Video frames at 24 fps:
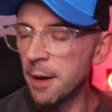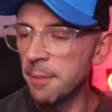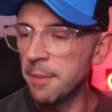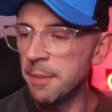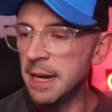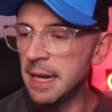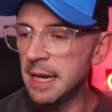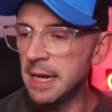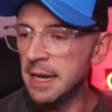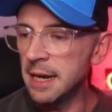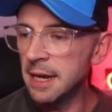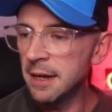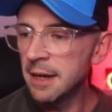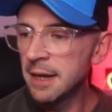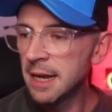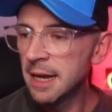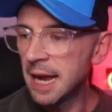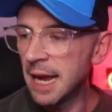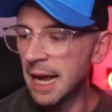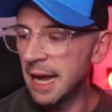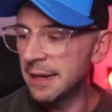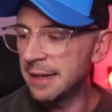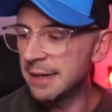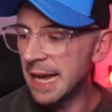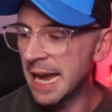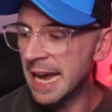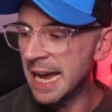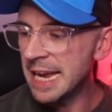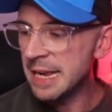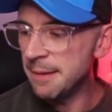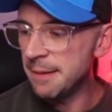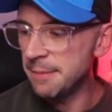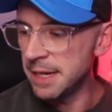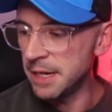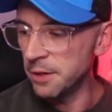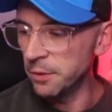Amelia and
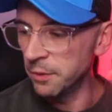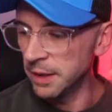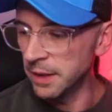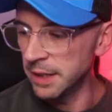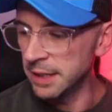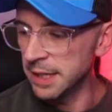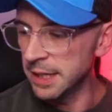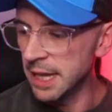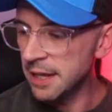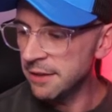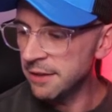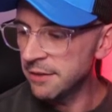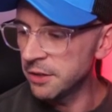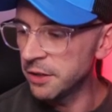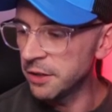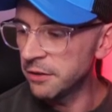Amy all in there. So you